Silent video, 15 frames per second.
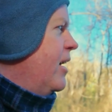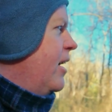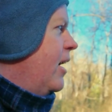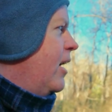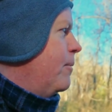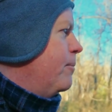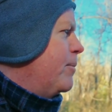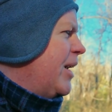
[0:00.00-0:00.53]

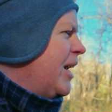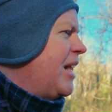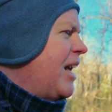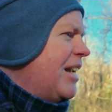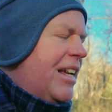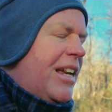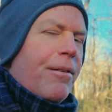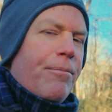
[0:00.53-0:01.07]
But I'd
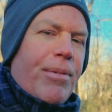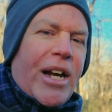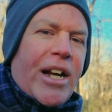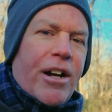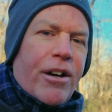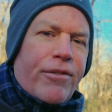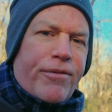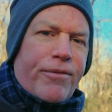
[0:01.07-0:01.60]
like to get big
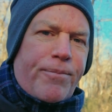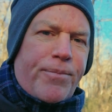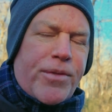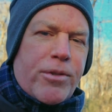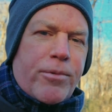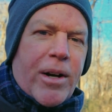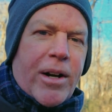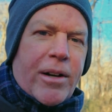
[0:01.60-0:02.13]
enough
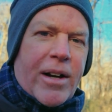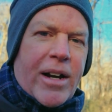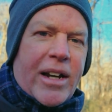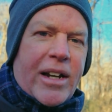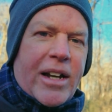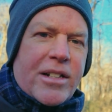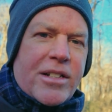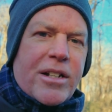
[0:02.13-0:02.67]
to where
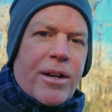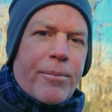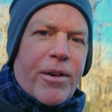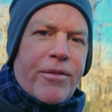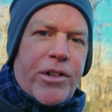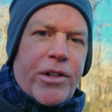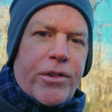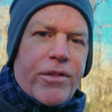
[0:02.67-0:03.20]
I get some
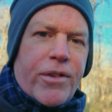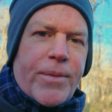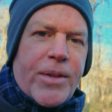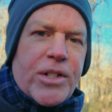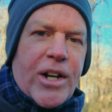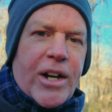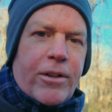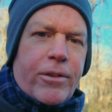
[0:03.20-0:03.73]
revenue from the
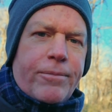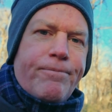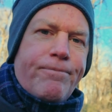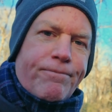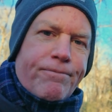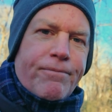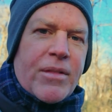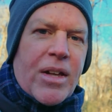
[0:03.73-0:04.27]
channel,
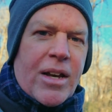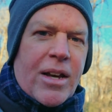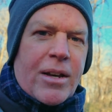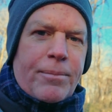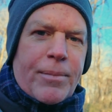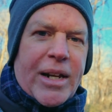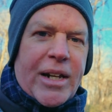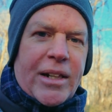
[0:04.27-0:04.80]

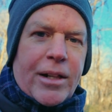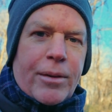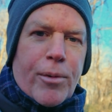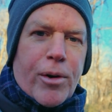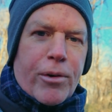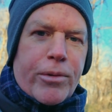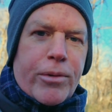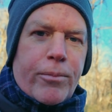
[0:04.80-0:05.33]
make it a little
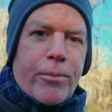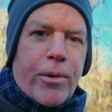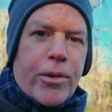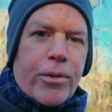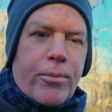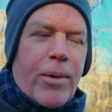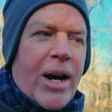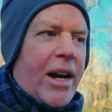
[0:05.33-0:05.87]
more
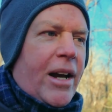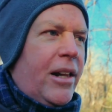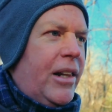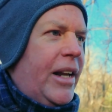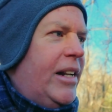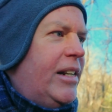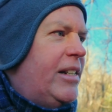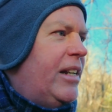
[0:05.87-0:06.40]

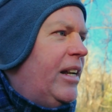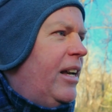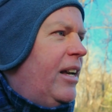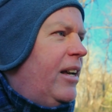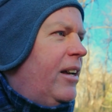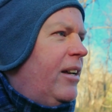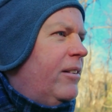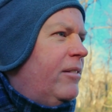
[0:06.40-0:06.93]
worthwhile. And
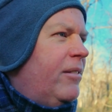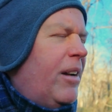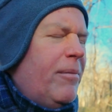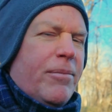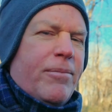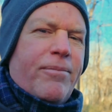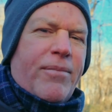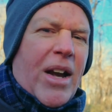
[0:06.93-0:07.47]
I
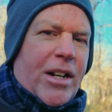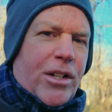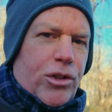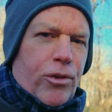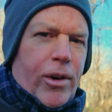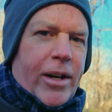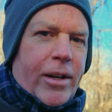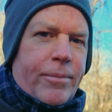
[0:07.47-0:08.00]

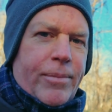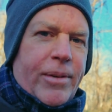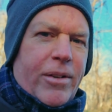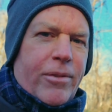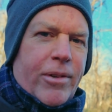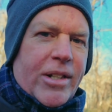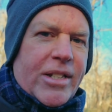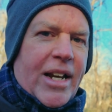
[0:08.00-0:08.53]
enjoy it, but I
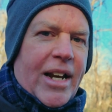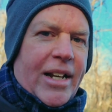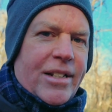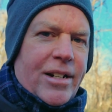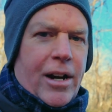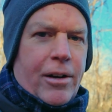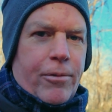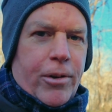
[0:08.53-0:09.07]
don't want to say
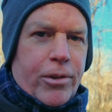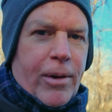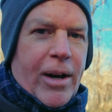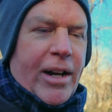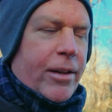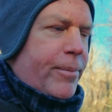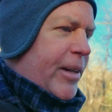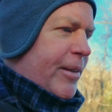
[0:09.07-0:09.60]
it's not
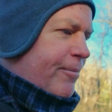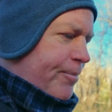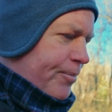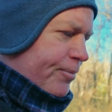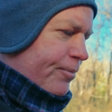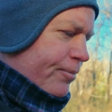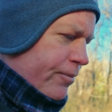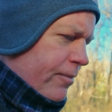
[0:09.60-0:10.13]
worthwhile. But
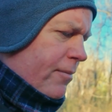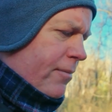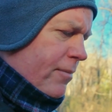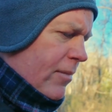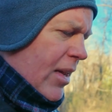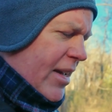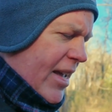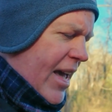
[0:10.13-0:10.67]

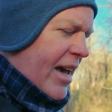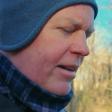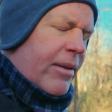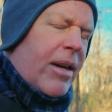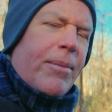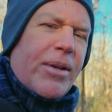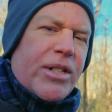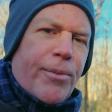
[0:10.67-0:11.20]
yeah,
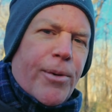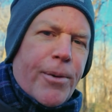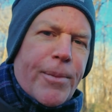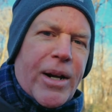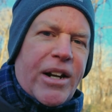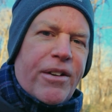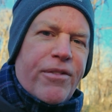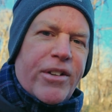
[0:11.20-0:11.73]
give me some more
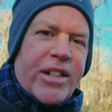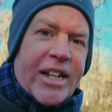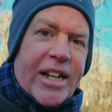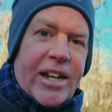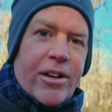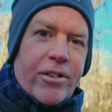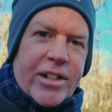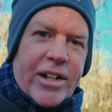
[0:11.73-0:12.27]
money for the
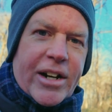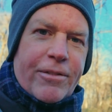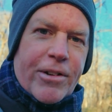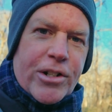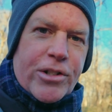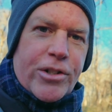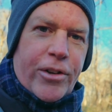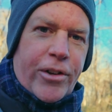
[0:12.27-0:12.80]
gear that I
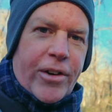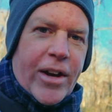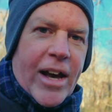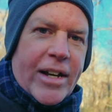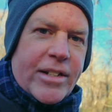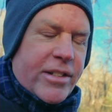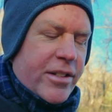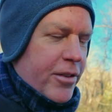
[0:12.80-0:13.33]
want to show you
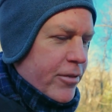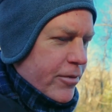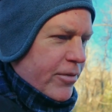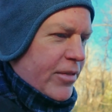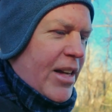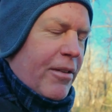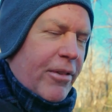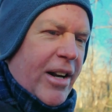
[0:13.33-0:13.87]
guys. So
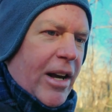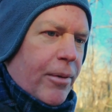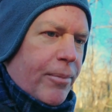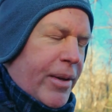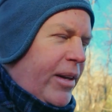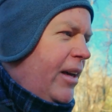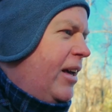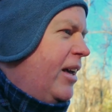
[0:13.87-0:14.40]
that would
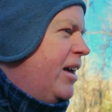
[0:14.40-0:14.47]
help.